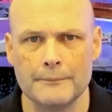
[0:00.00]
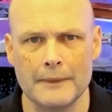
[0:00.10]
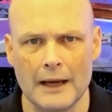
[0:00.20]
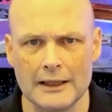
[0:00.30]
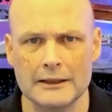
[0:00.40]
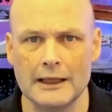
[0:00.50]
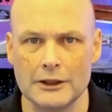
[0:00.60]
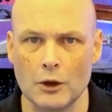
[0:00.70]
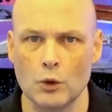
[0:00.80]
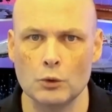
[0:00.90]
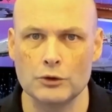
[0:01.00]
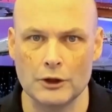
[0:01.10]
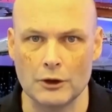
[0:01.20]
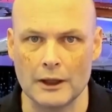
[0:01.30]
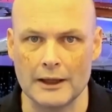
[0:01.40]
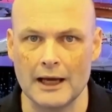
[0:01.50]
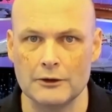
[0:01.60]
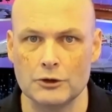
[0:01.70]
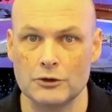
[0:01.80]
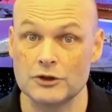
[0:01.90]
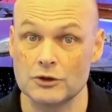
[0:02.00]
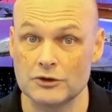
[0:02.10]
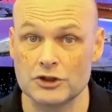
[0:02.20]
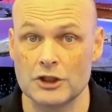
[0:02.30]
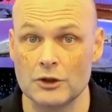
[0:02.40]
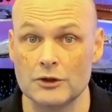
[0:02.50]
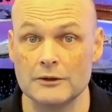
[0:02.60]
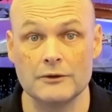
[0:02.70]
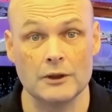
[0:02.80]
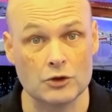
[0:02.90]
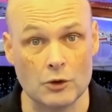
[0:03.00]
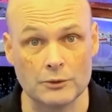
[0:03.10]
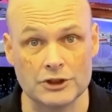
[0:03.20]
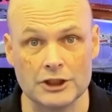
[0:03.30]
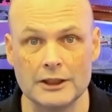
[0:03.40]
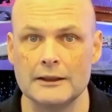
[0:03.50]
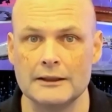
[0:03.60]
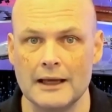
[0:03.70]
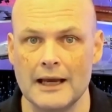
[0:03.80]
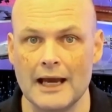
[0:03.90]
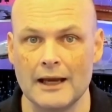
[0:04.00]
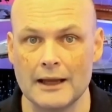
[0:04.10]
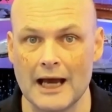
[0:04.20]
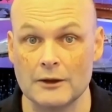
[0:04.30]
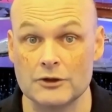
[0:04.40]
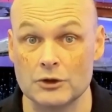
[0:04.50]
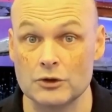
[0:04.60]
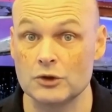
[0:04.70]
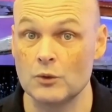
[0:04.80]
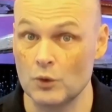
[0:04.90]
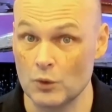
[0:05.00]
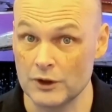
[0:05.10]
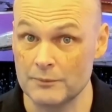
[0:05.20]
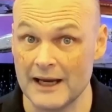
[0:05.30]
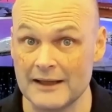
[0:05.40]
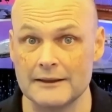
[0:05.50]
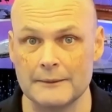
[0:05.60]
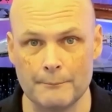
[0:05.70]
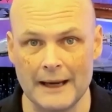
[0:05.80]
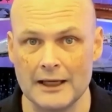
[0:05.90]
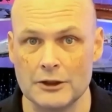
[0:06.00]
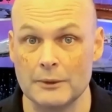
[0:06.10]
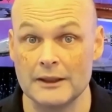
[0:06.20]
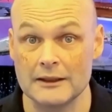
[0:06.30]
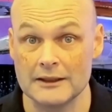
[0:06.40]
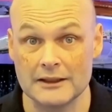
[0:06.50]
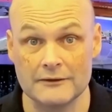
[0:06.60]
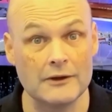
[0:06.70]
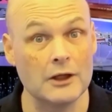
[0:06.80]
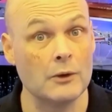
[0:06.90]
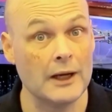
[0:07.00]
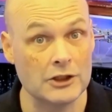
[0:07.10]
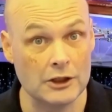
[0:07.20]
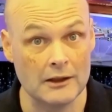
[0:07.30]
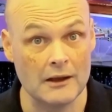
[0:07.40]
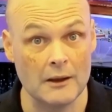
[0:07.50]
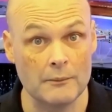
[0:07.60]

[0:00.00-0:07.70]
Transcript: Data Center also allows you to use shielded virtual machines and allows you to automate the management, configuration,